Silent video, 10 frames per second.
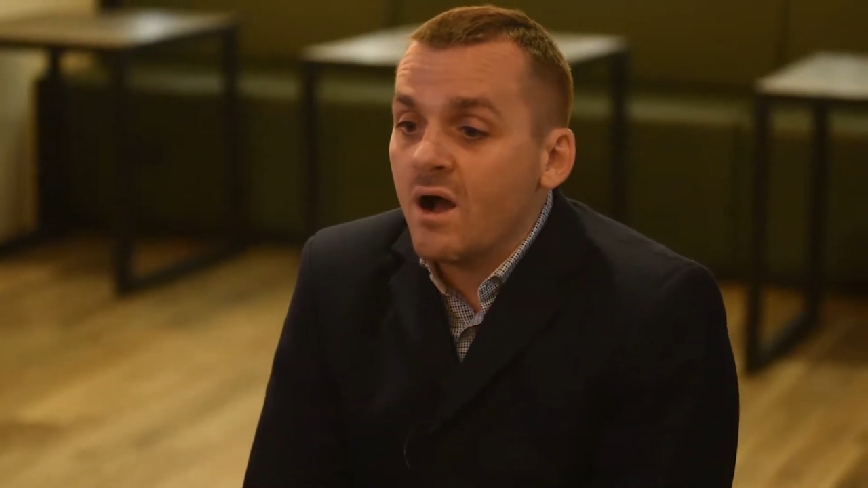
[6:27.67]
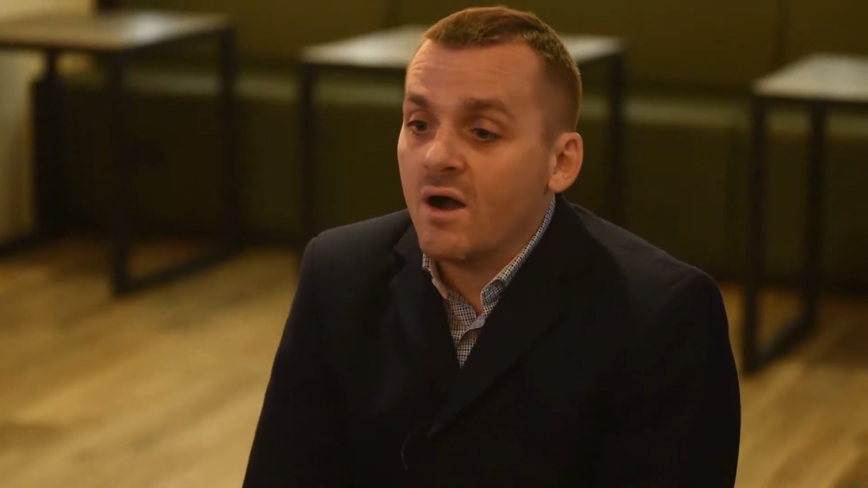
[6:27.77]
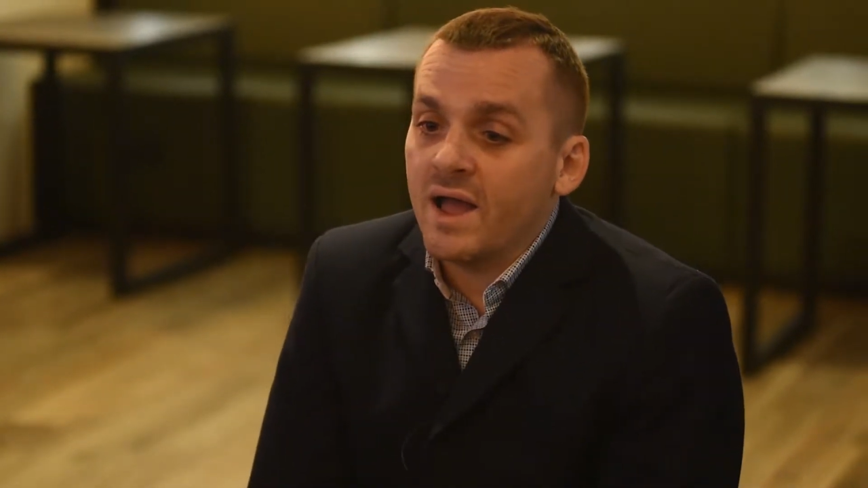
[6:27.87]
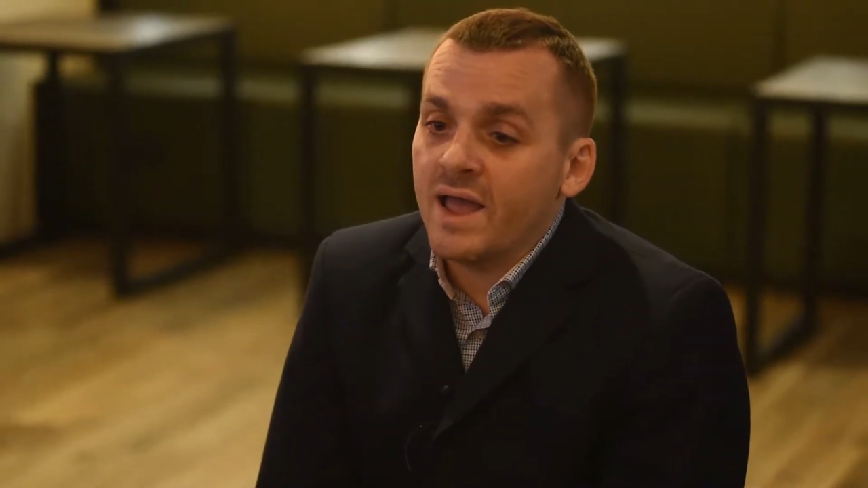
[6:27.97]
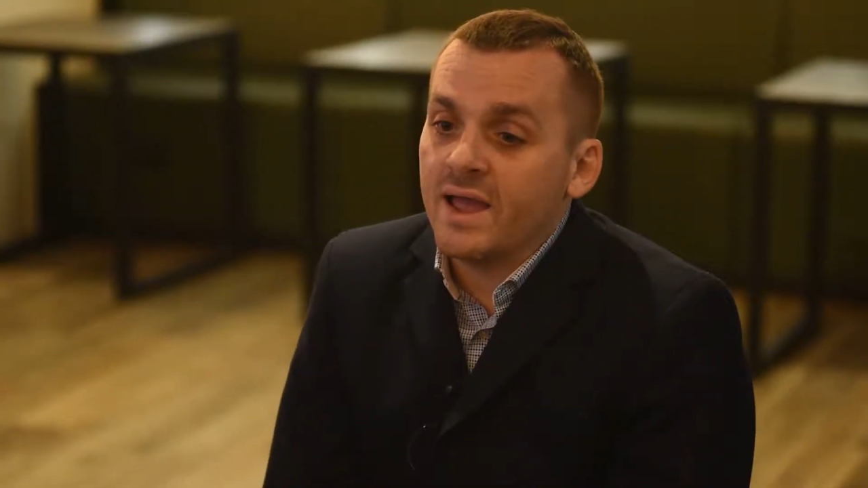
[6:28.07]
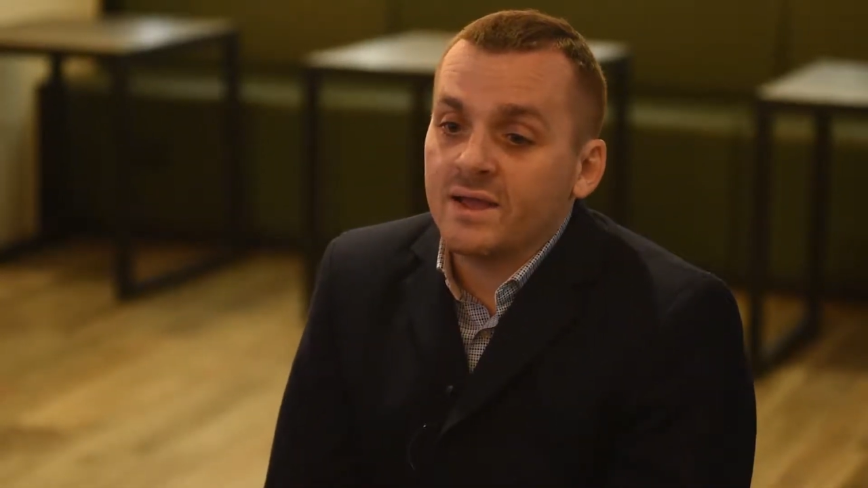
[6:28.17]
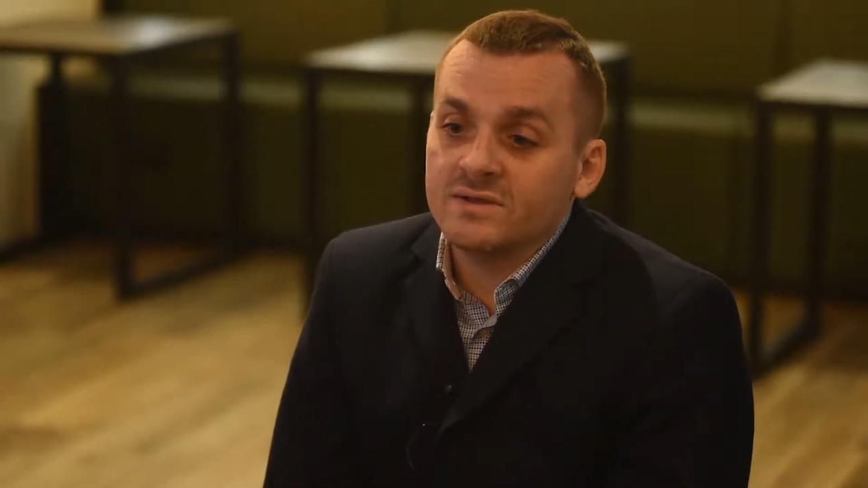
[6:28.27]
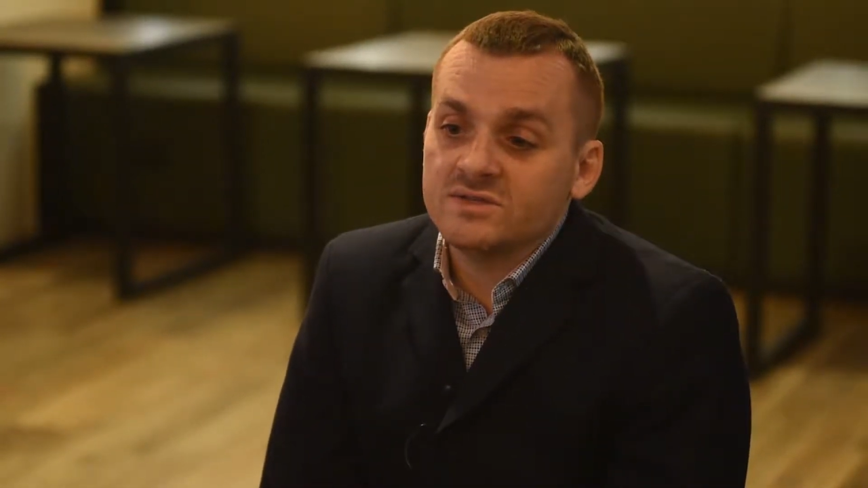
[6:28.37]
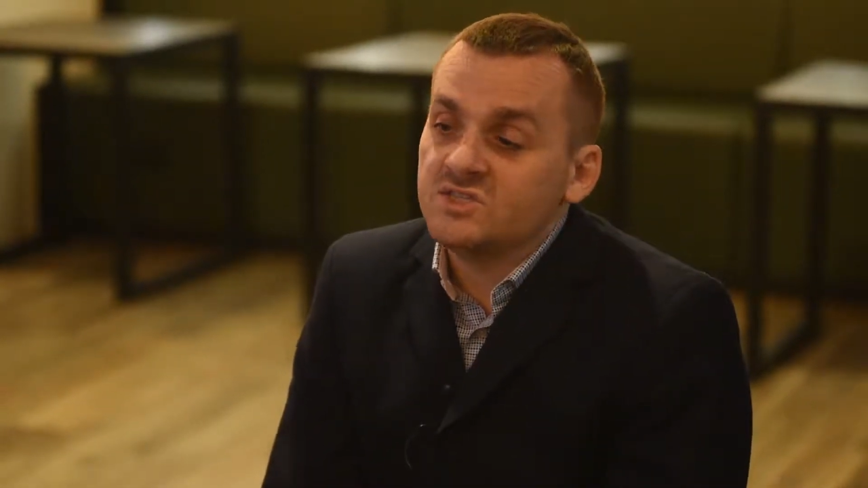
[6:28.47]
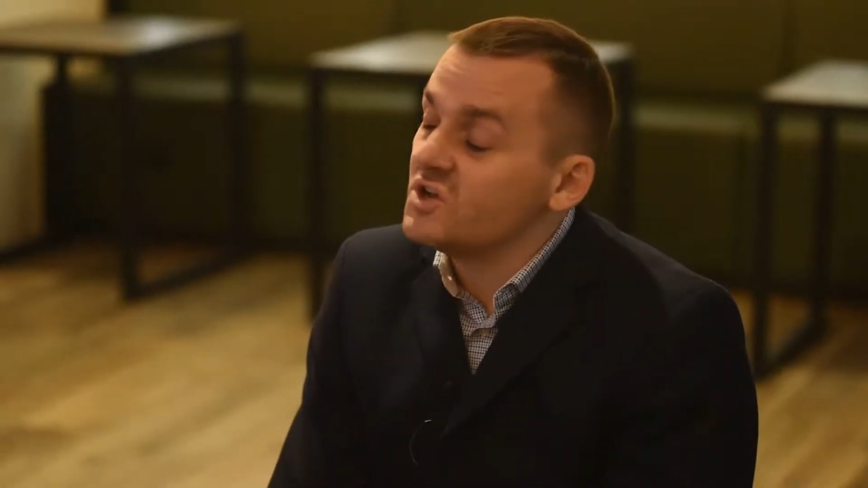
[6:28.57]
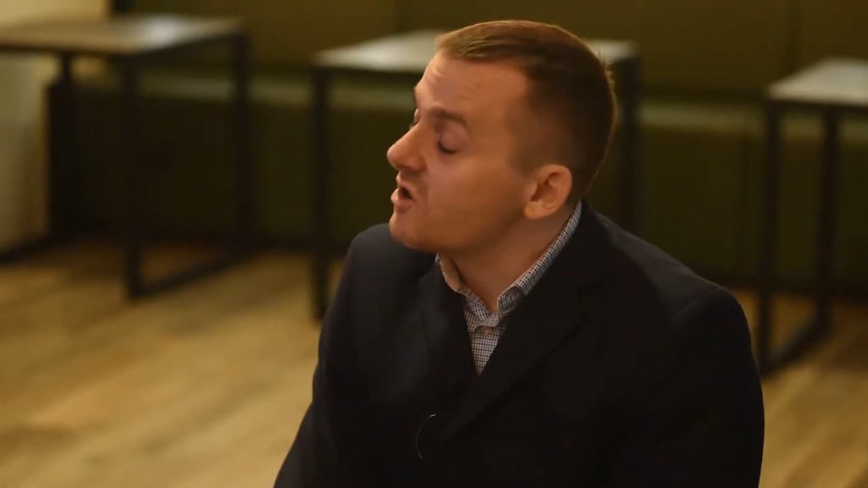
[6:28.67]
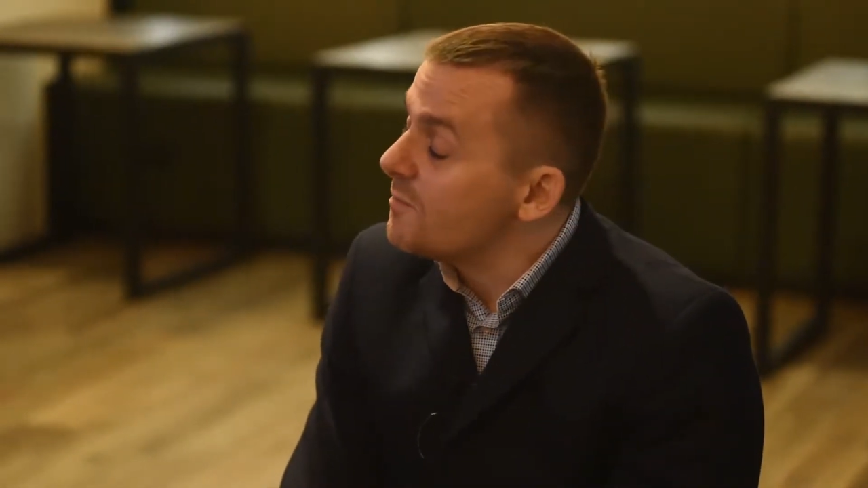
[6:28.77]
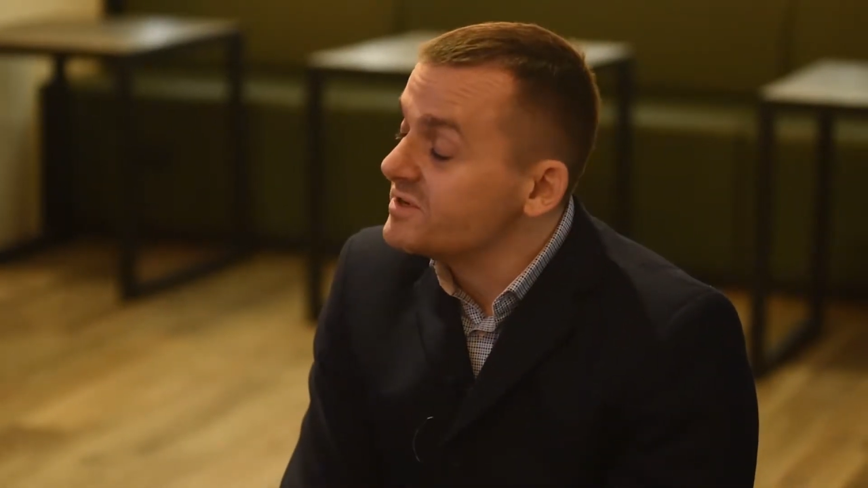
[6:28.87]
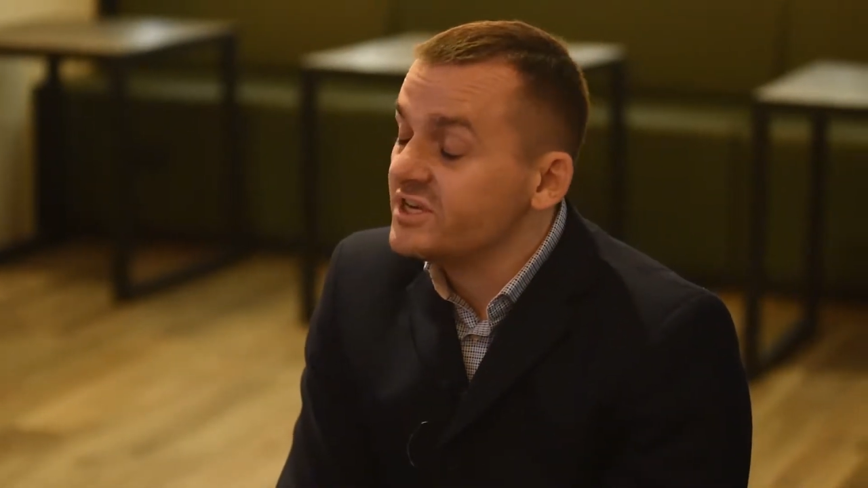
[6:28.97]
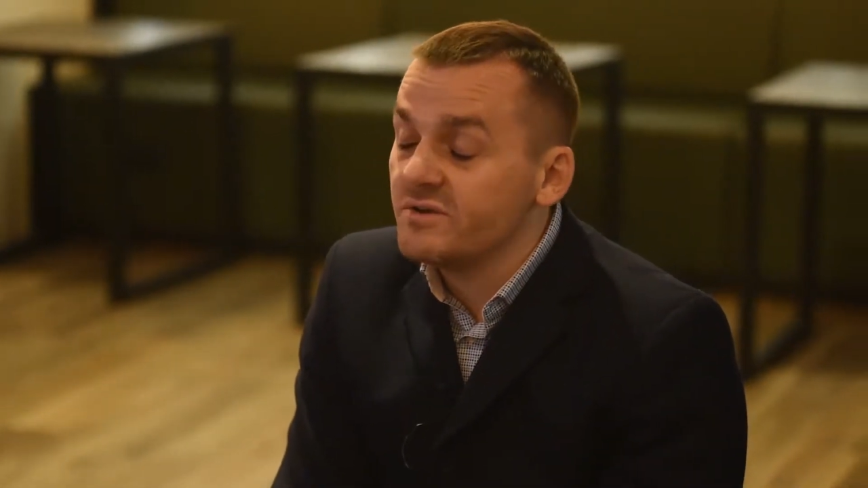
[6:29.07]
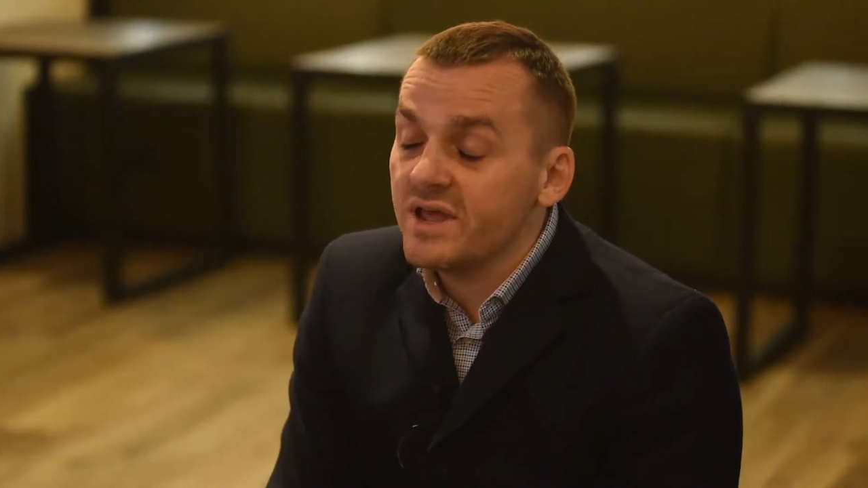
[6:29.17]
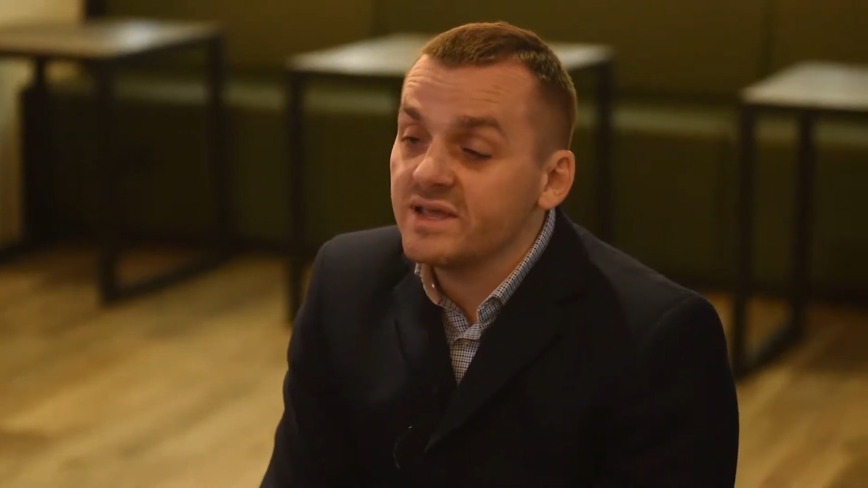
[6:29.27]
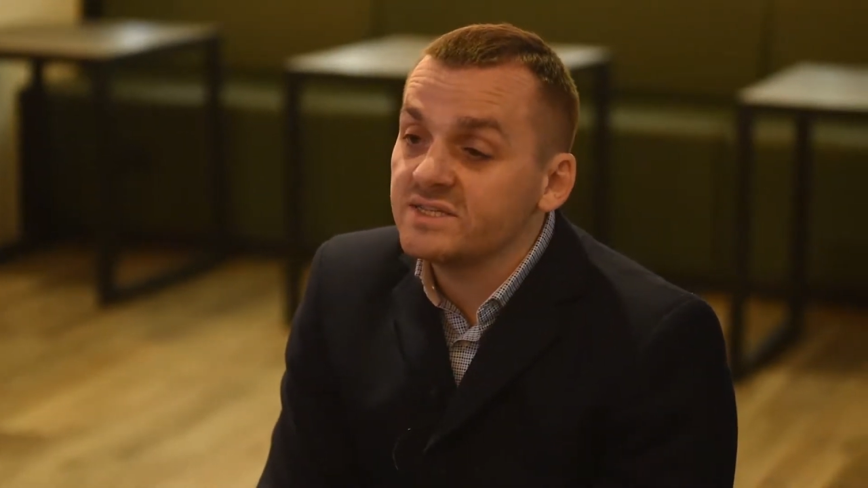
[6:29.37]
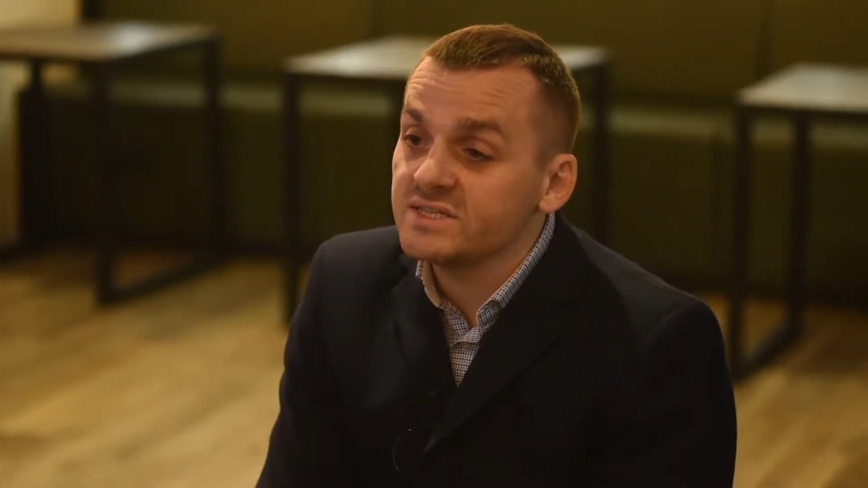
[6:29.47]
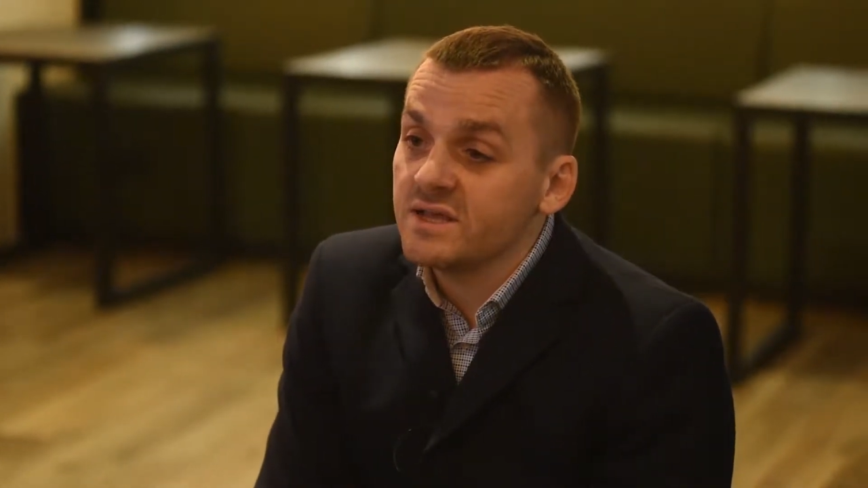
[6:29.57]
I took
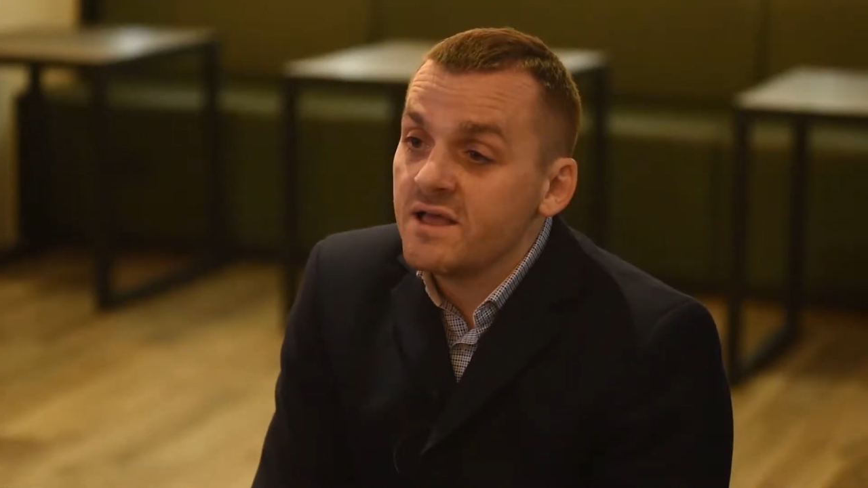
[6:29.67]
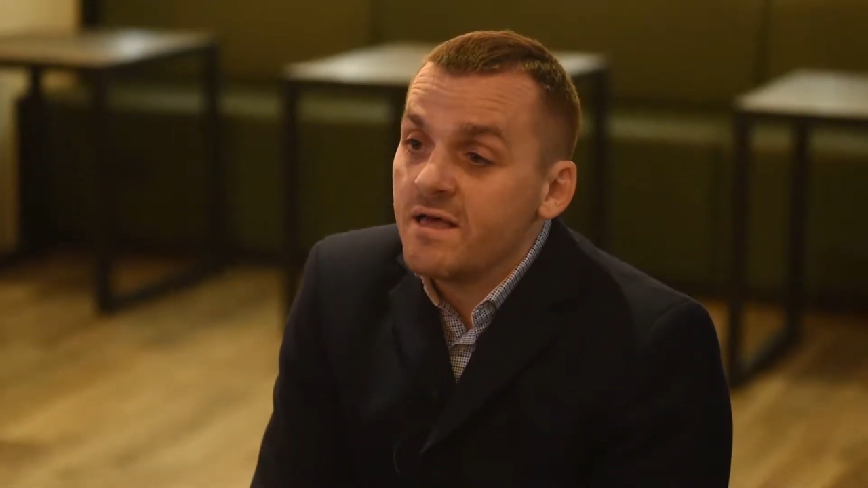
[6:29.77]
opportunities